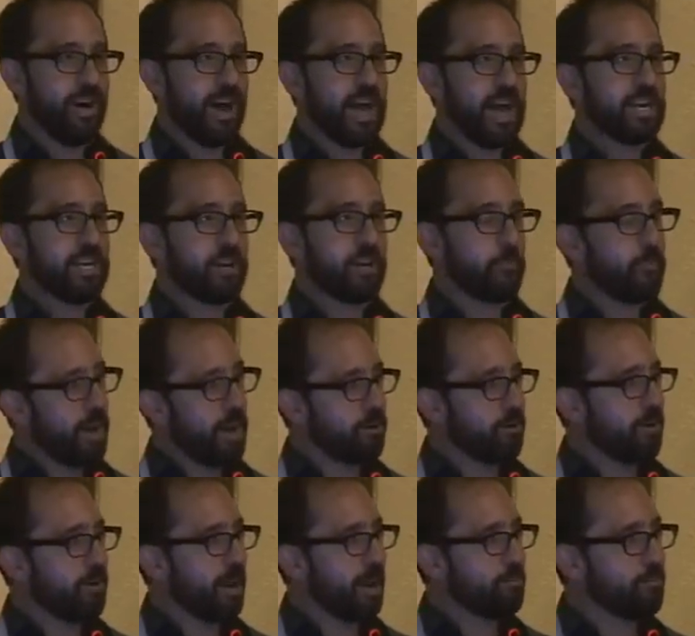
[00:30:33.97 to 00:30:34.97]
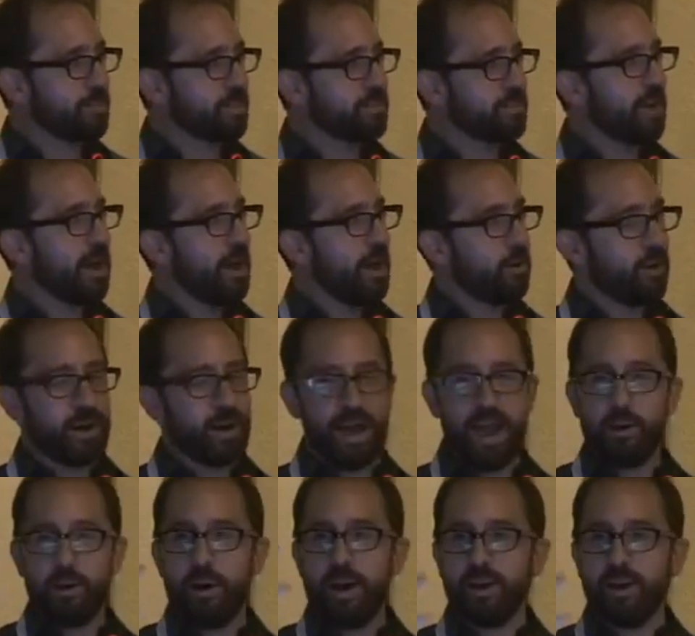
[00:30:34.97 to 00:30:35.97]
need a better name to
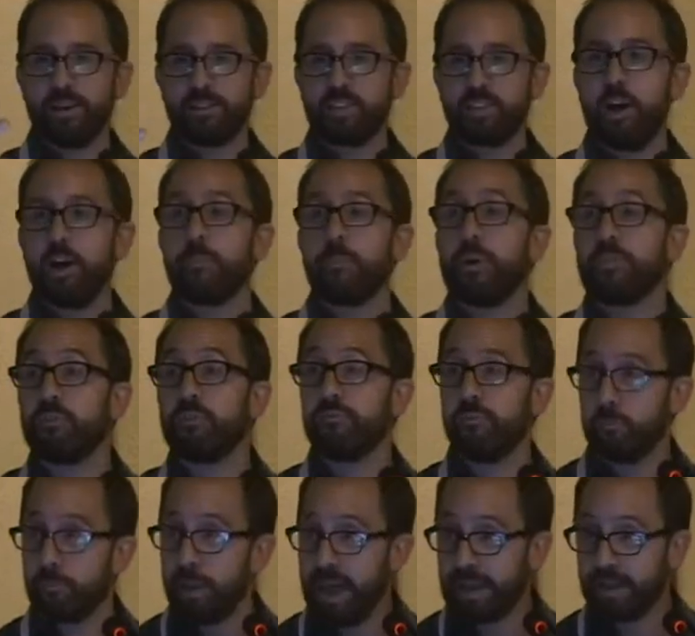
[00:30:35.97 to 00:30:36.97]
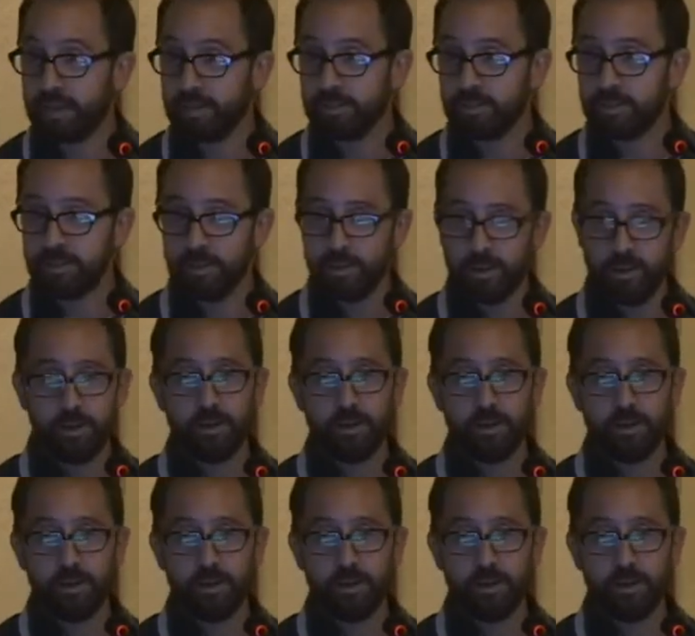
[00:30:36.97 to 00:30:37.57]
how I talk about the full package.